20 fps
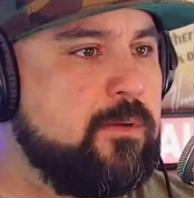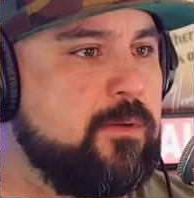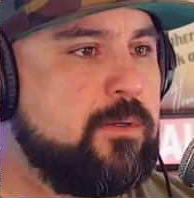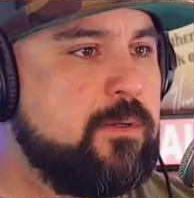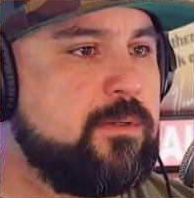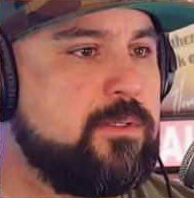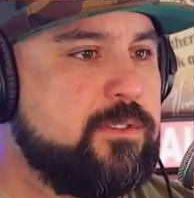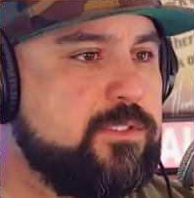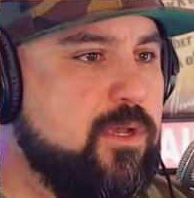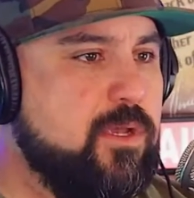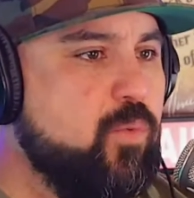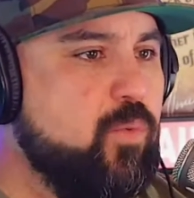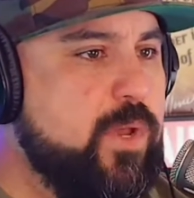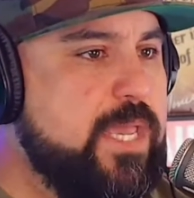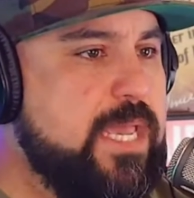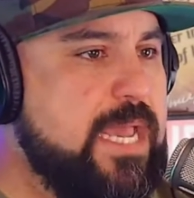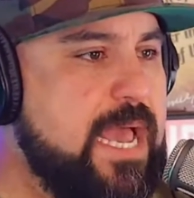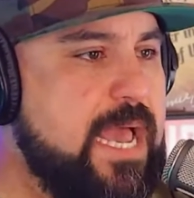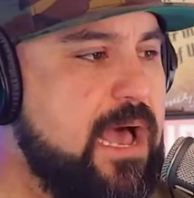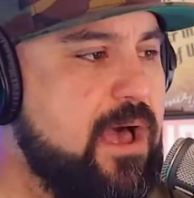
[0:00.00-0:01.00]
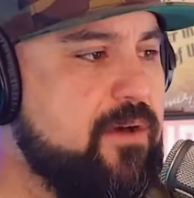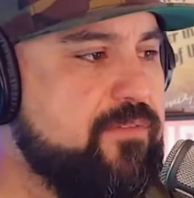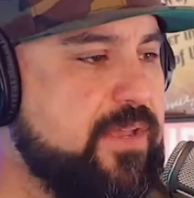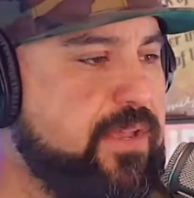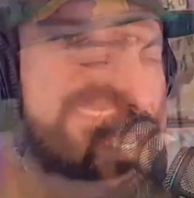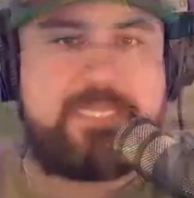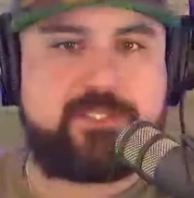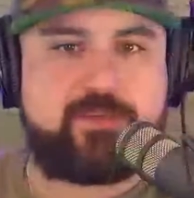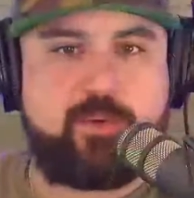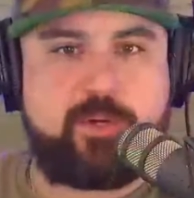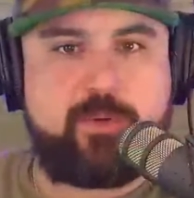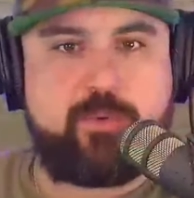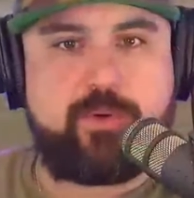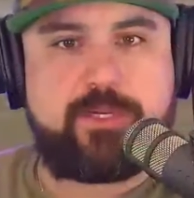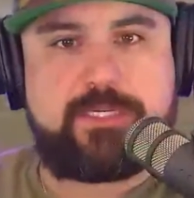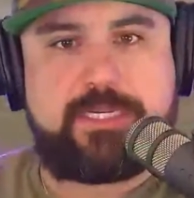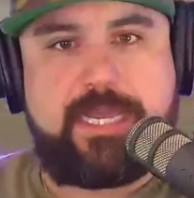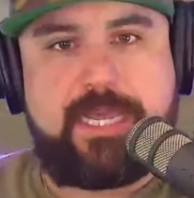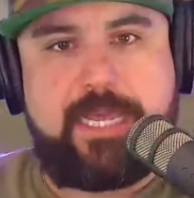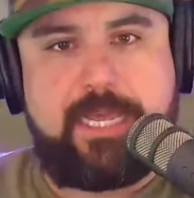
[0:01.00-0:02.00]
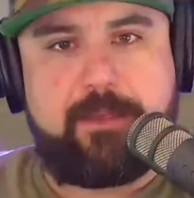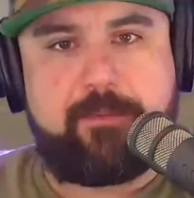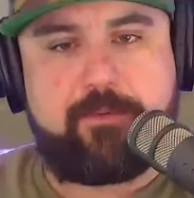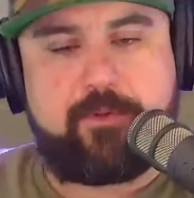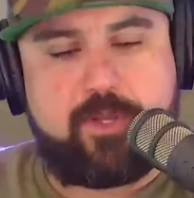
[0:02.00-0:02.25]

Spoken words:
So we have a 21-day